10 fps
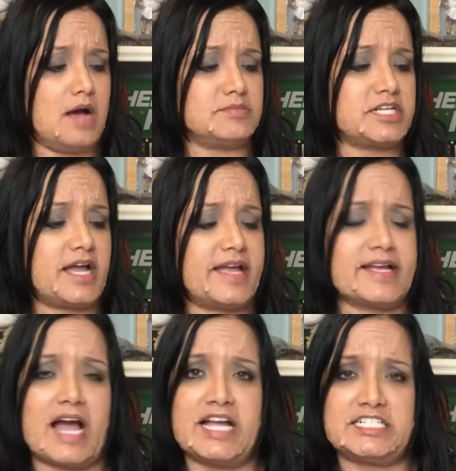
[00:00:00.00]
Chiang
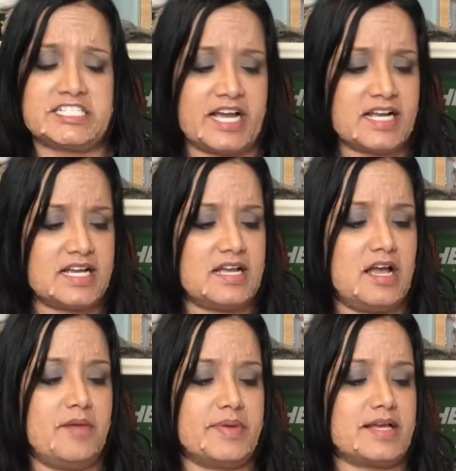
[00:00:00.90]
Kai-shek
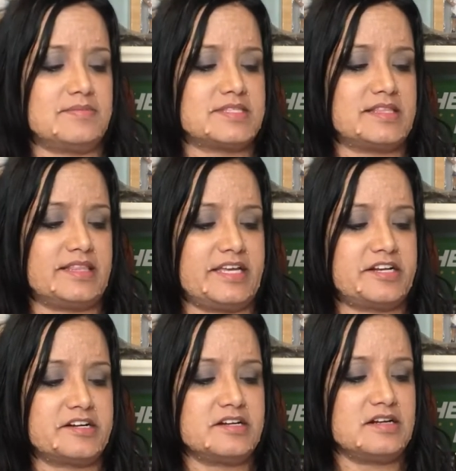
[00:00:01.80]
becomes the
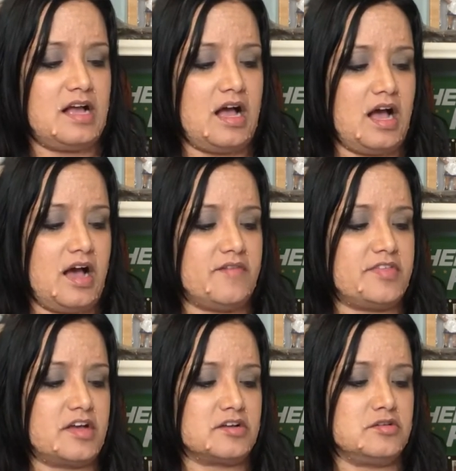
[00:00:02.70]
leader of
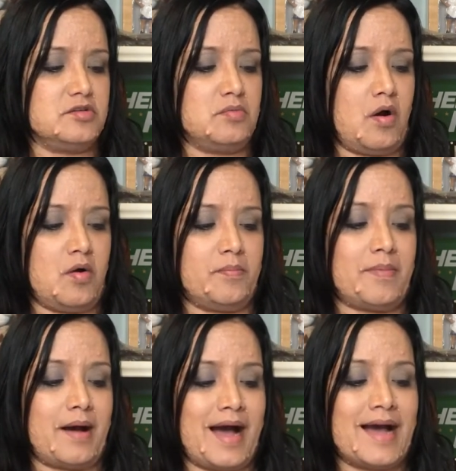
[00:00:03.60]
the
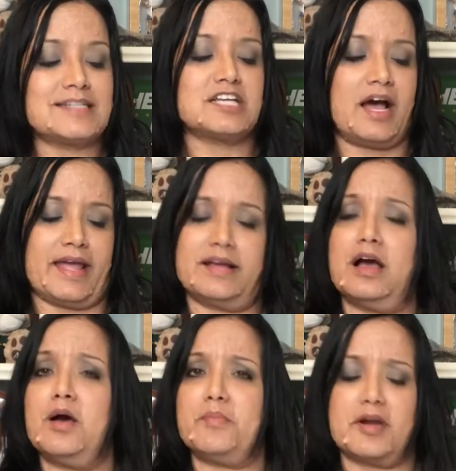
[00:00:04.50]
Kuomintang
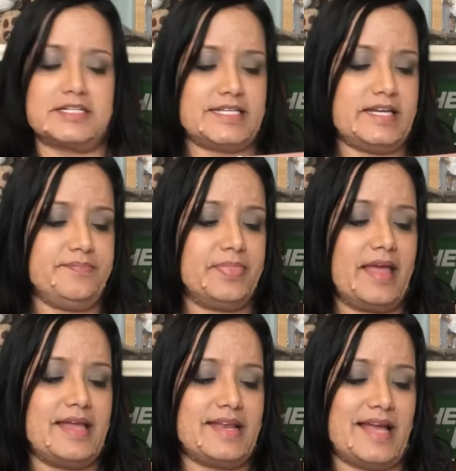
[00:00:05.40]
Party,
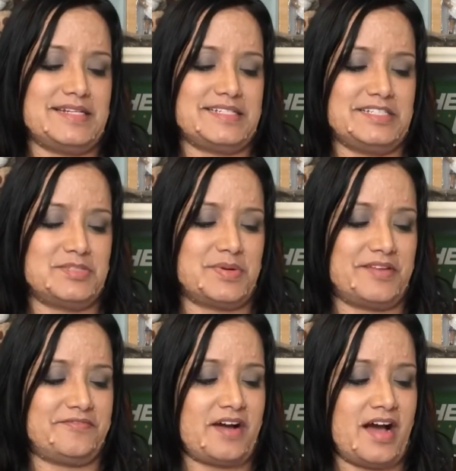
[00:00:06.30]

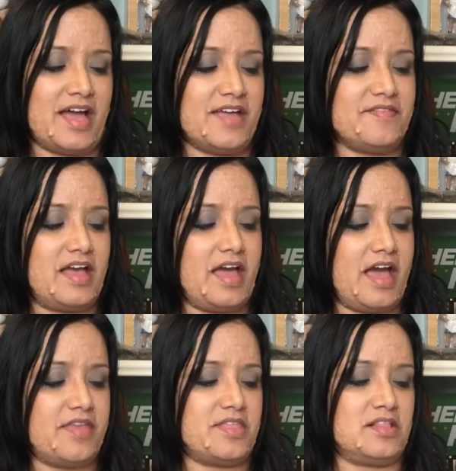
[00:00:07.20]
1925,
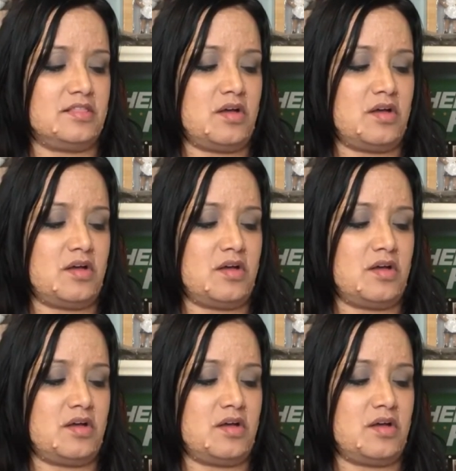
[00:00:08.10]
and the